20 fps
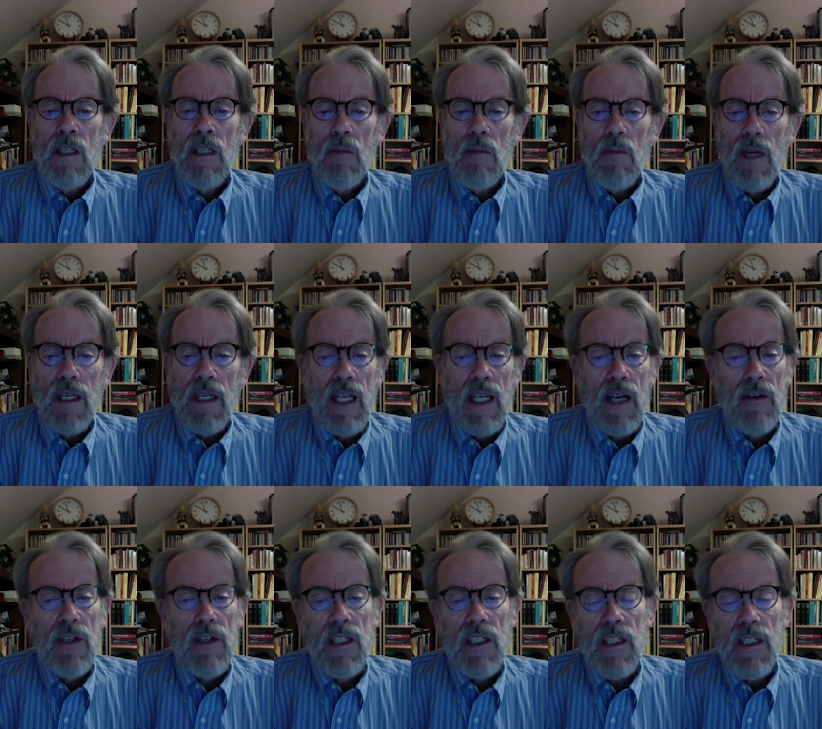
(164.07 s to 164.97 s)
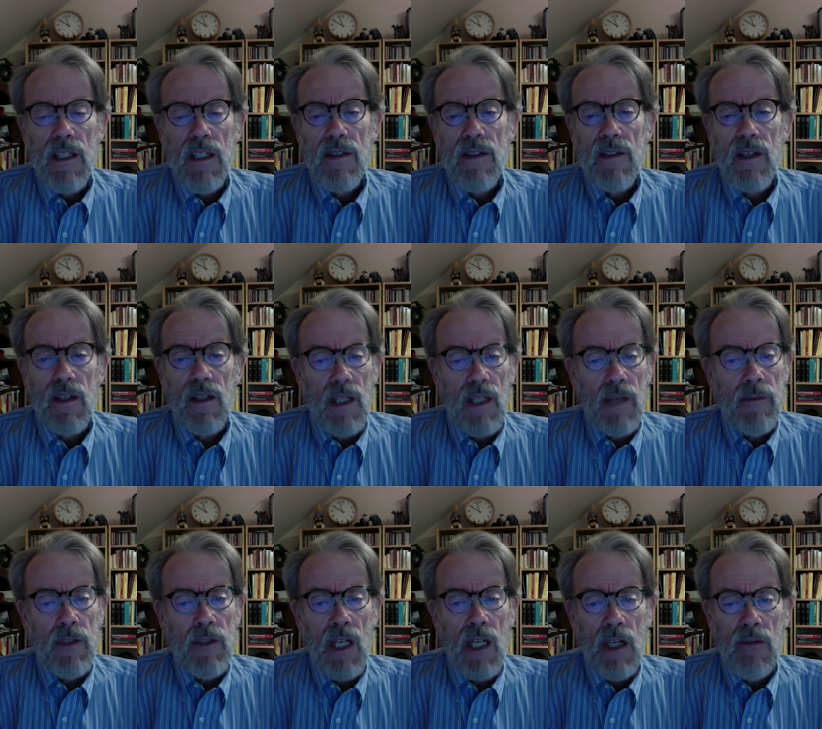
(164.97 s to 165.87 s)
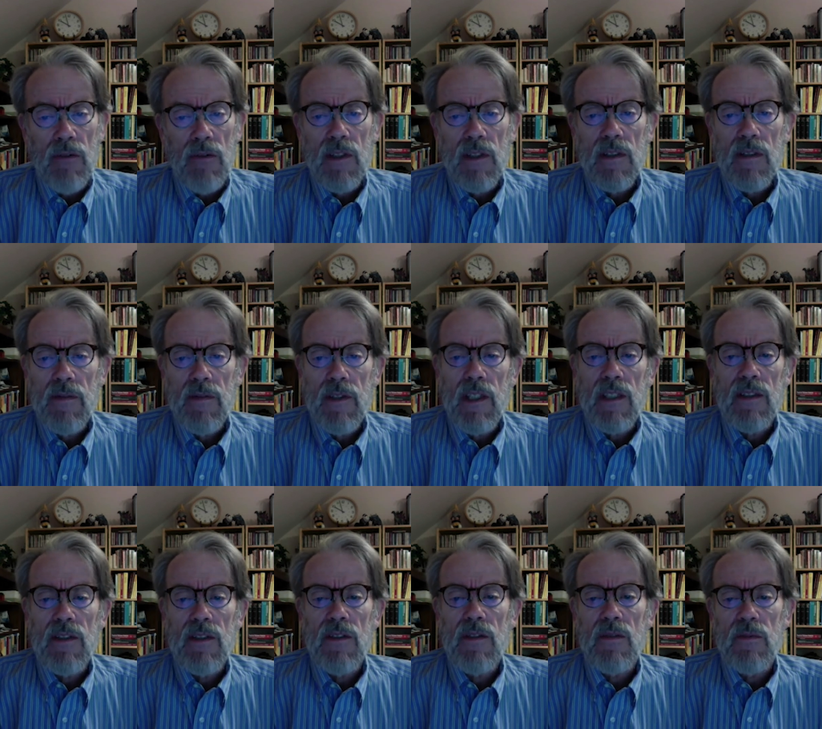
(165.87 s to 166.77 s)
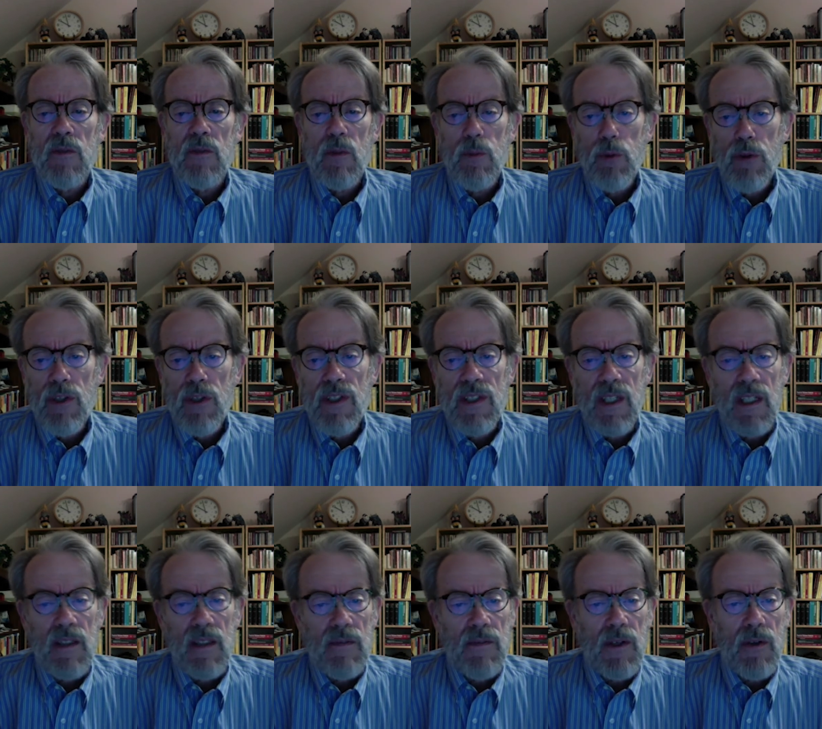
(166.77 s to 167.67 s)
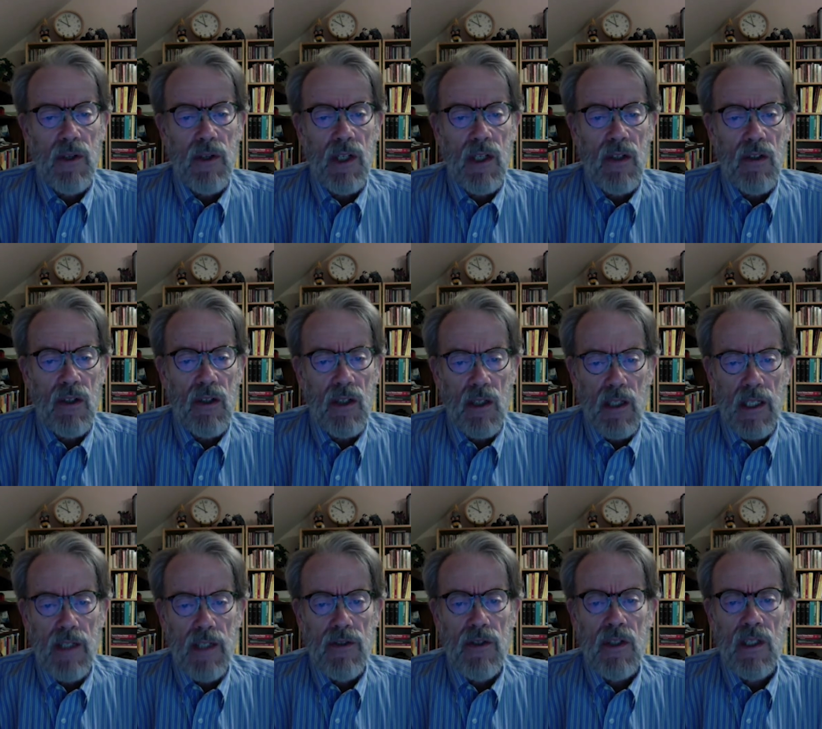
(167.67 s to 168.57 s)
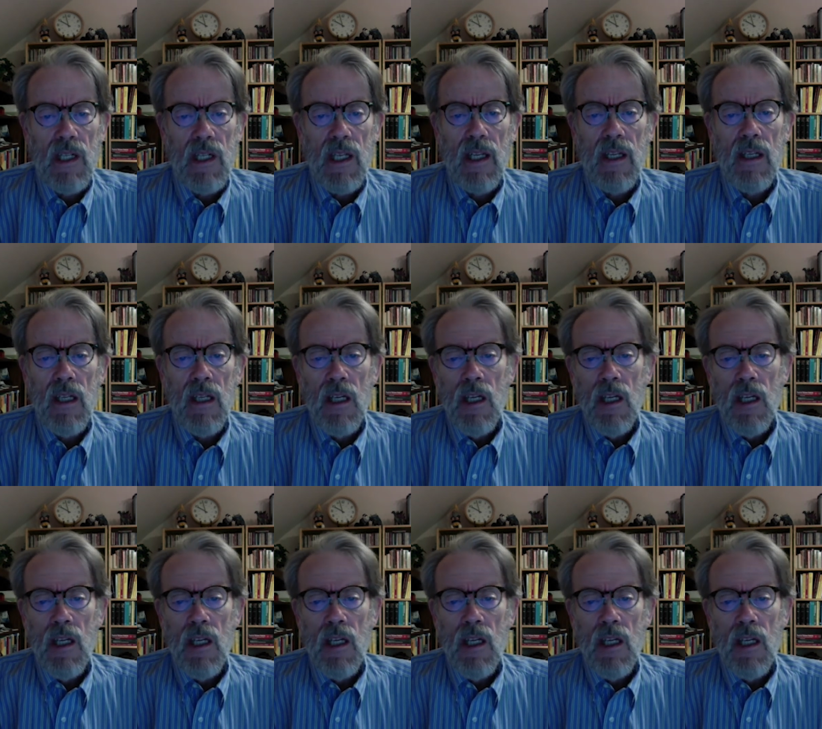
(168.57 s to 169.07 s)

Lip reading: My county needs 1,100 devices for precinct voting on election day,